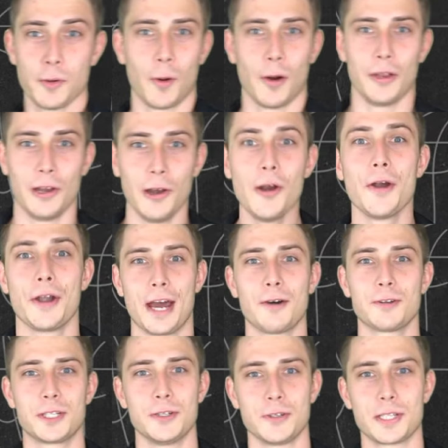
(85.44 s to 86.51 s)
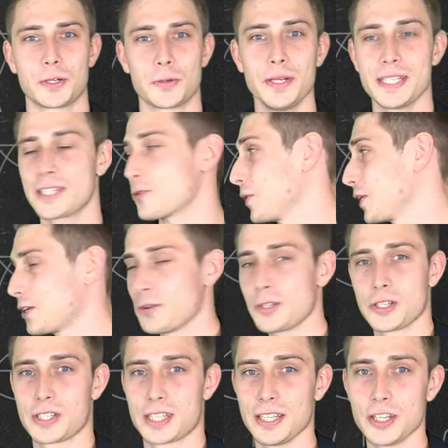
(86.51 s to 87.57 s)
you want to learn how to use a green screen, go
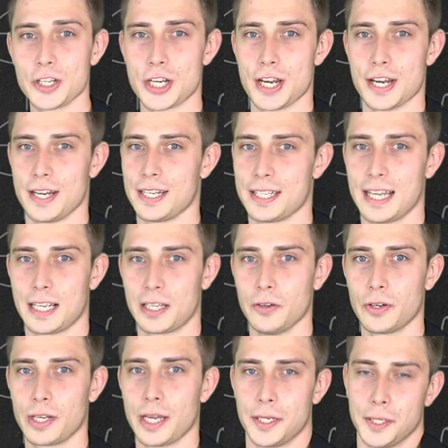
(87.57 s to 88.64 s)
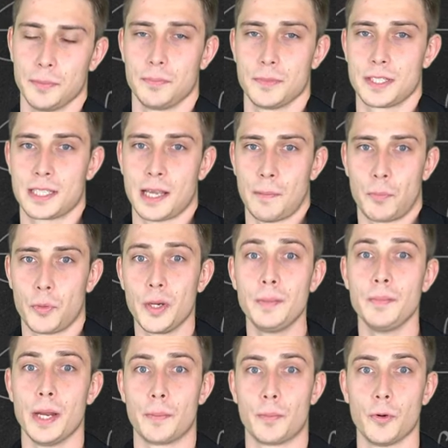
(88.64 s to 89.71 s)
to Skillshare and take a look at some
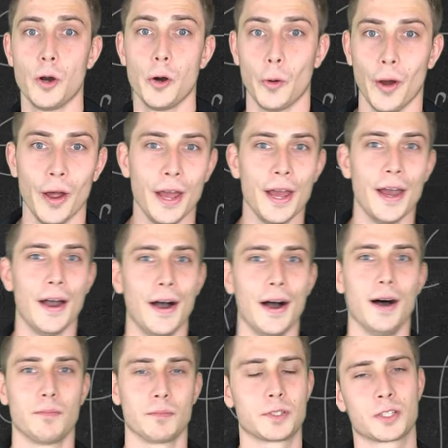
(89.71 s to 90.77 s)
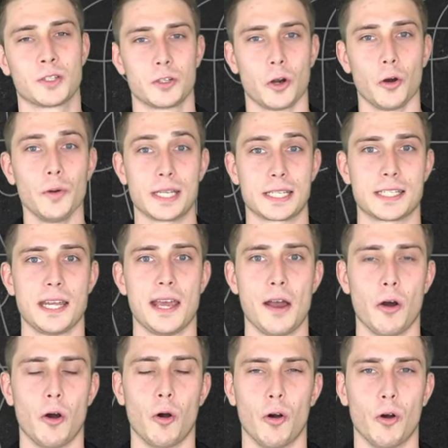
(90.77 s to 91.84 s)
Premiere Pro um, tutorials
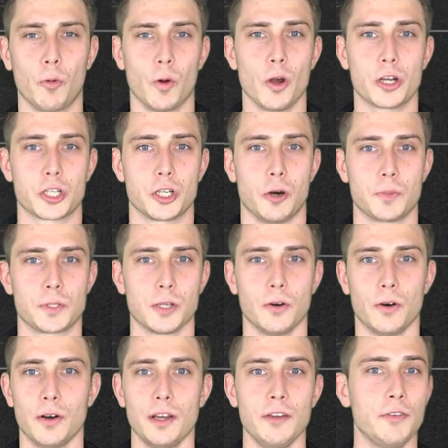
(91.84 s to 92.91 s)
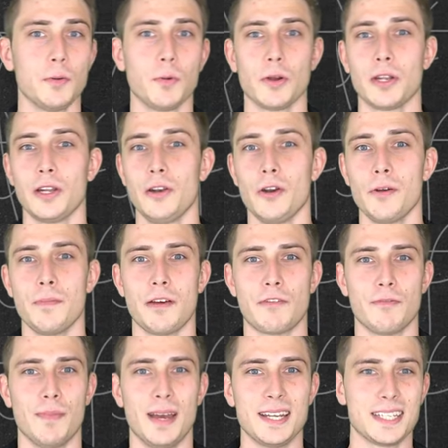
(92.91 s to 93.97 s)
there or, or workshops. Or if you want to learn
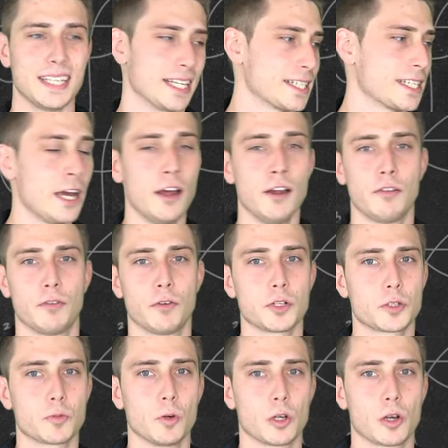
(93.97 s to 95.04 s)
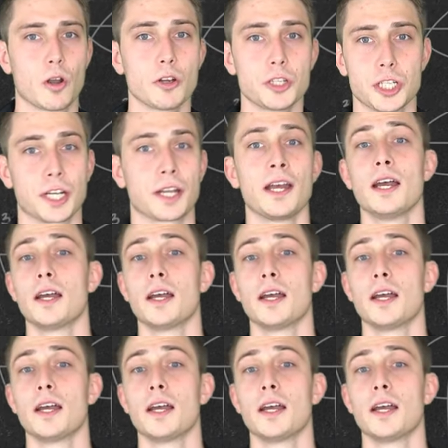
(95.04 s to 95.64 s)
mathematics, first order logic,